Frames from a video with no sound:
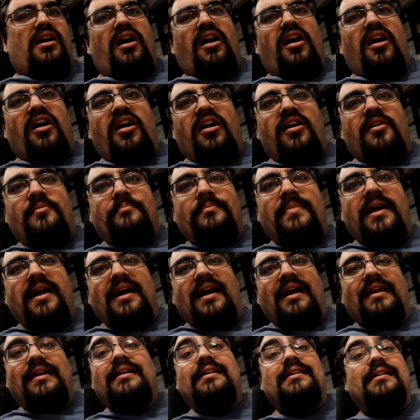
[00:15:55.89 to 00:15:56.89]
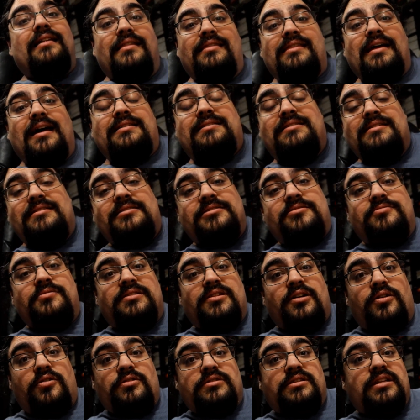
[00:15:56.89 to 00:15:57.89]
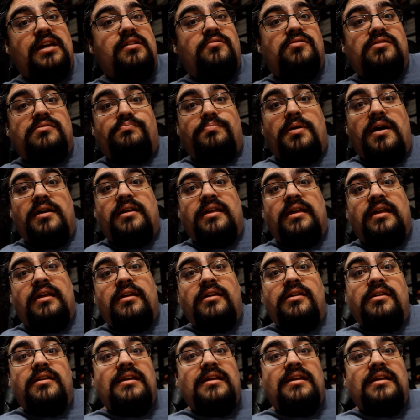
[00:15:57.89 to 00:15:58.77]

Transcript: Oh man, that deals with the whole thing with Bucky.